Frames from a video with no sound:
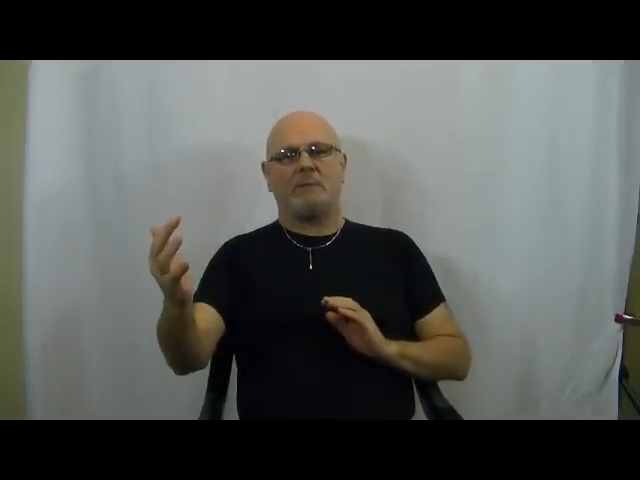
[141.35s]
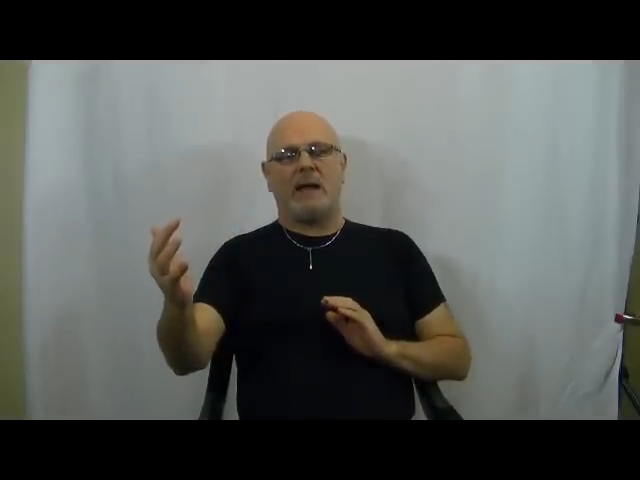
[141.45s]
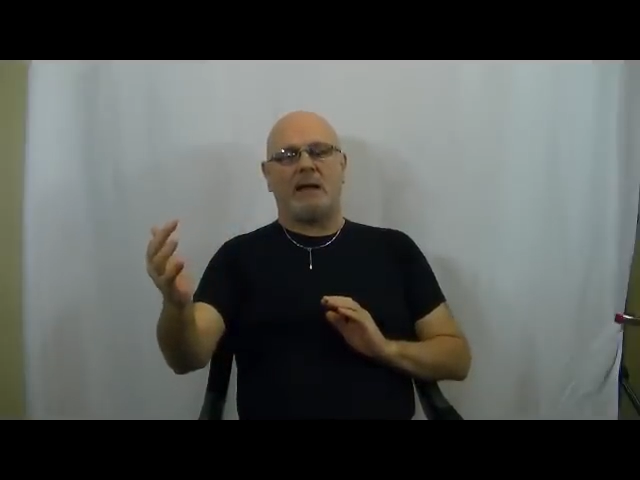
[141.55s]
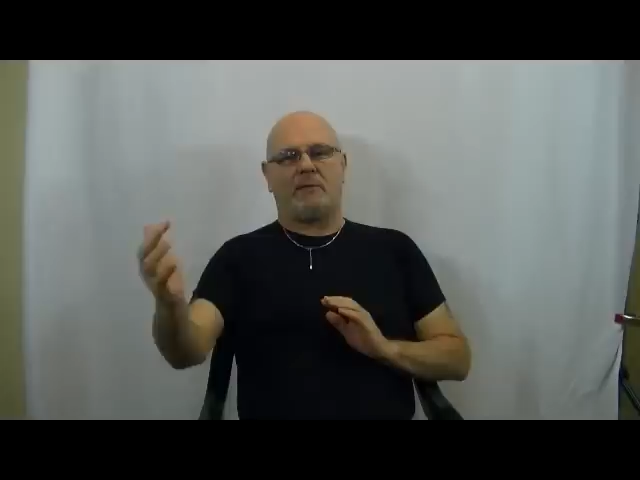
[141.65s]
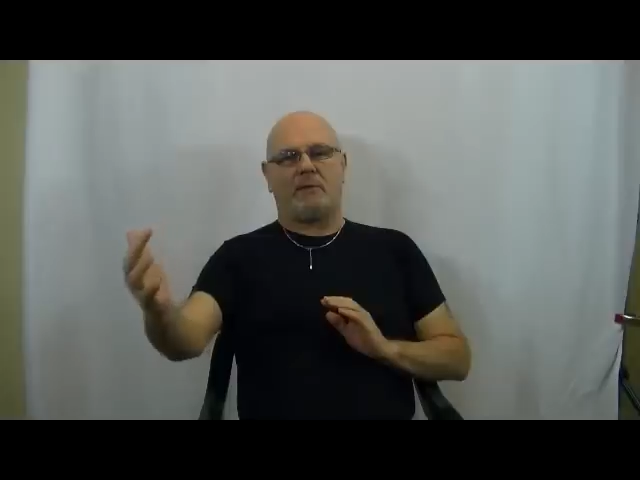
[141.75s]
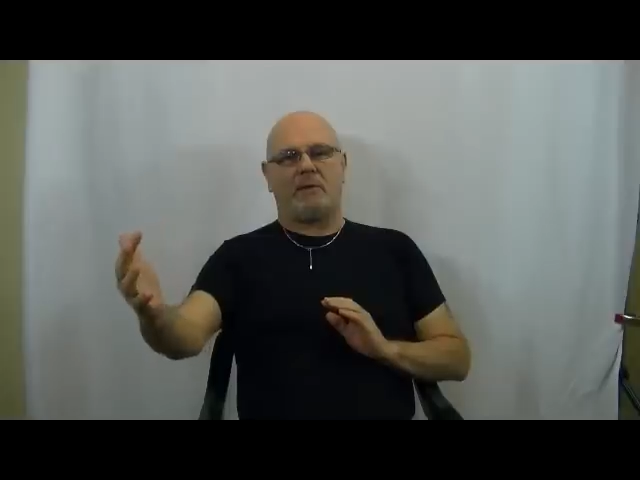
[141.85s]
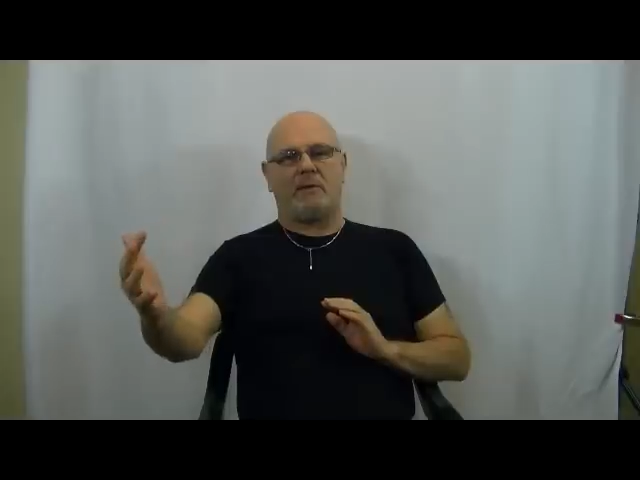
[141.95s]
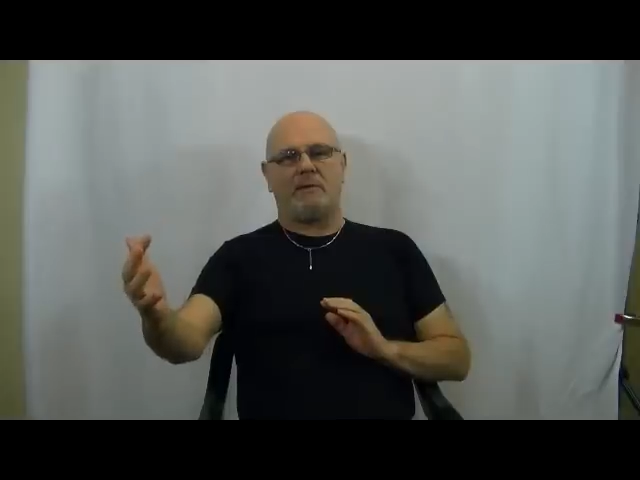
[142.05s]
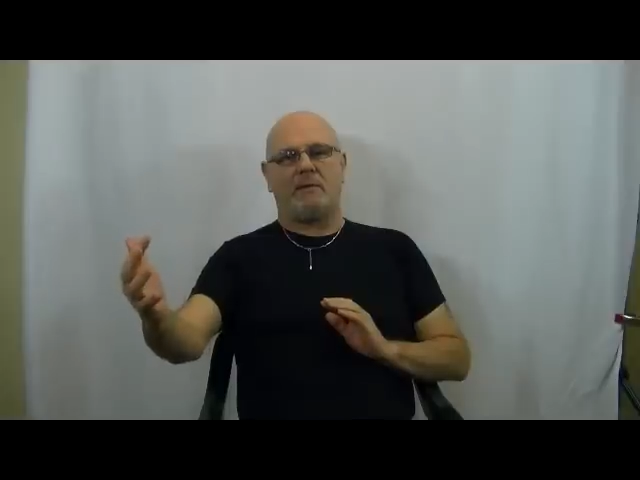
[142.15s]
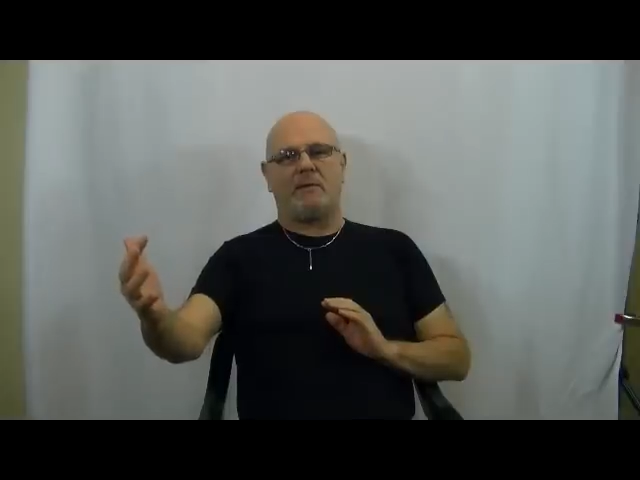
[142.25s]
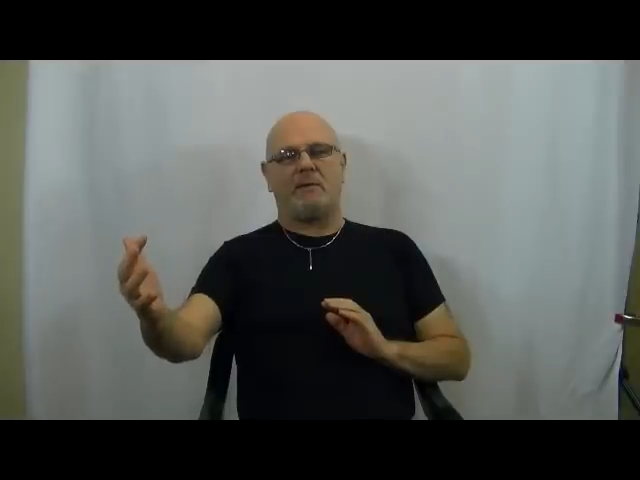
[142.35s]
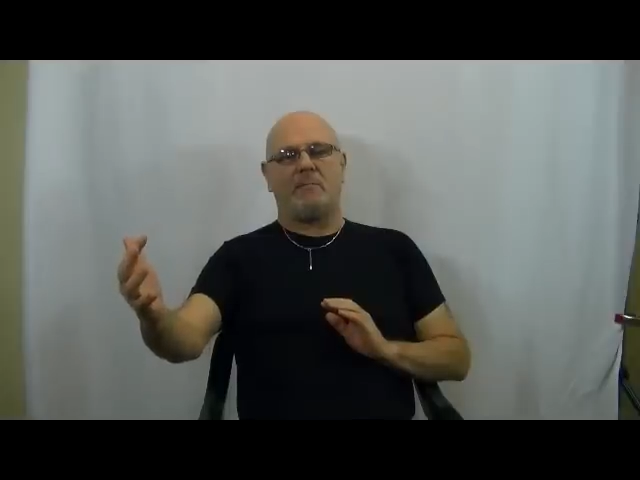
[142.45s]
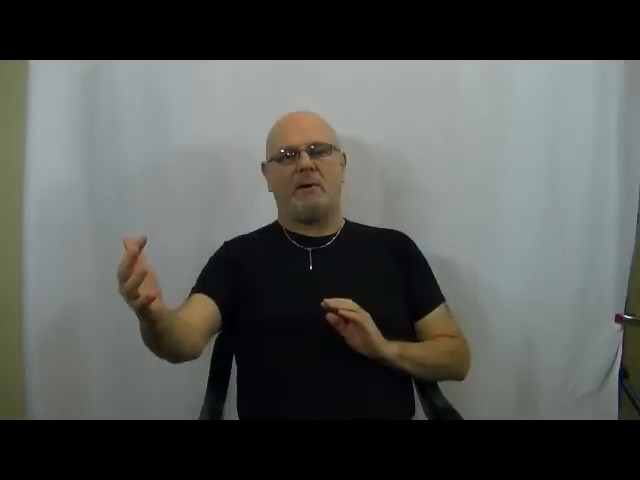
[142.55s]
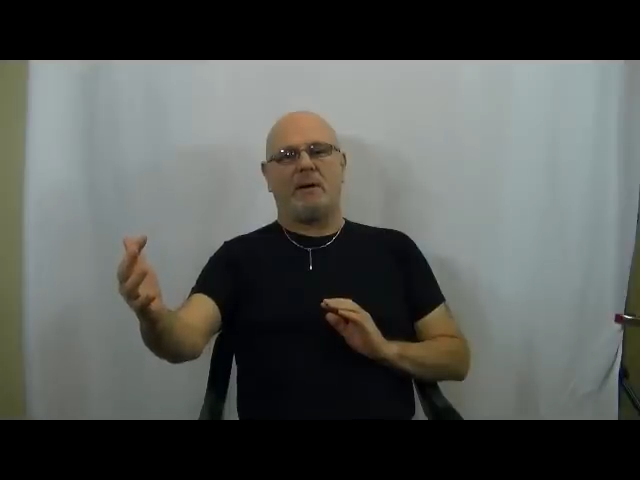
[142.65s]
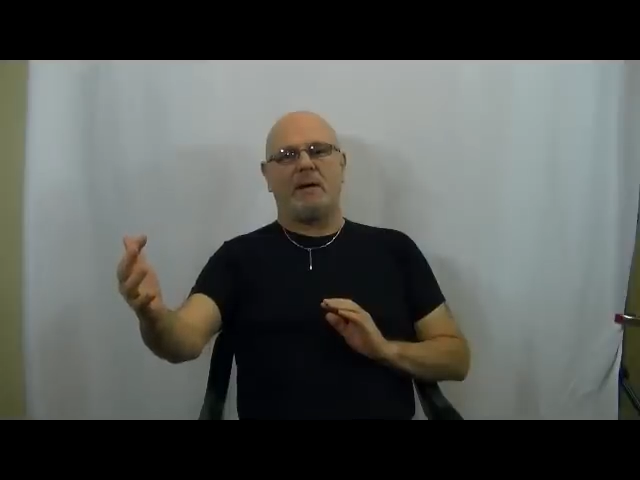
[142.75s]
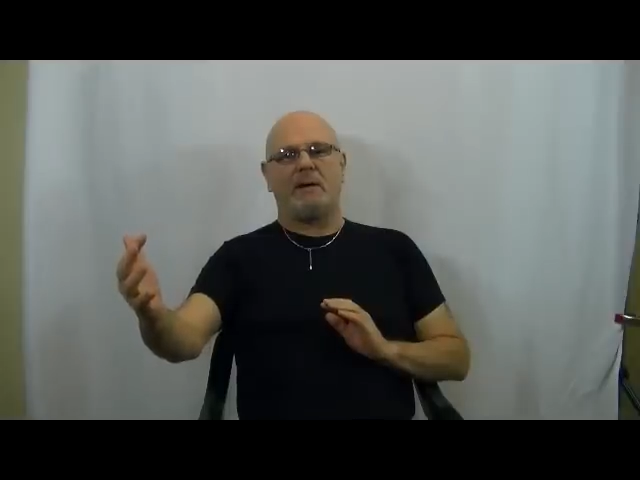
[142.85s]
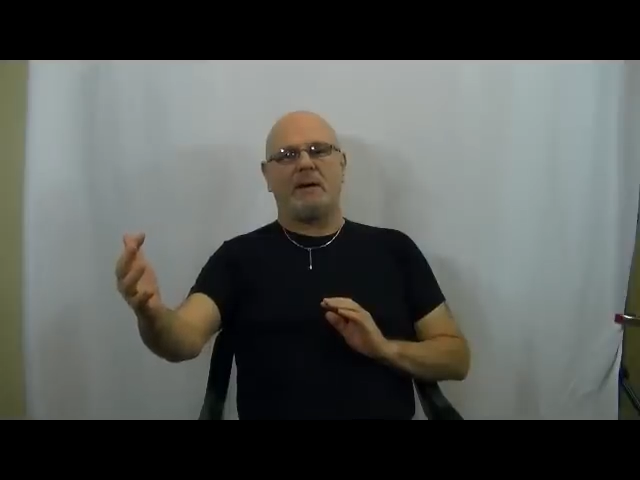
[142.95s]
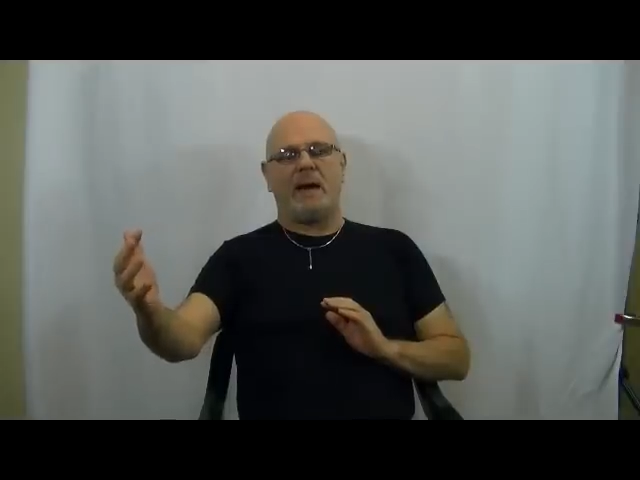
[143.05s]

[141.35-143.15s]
outside the physical body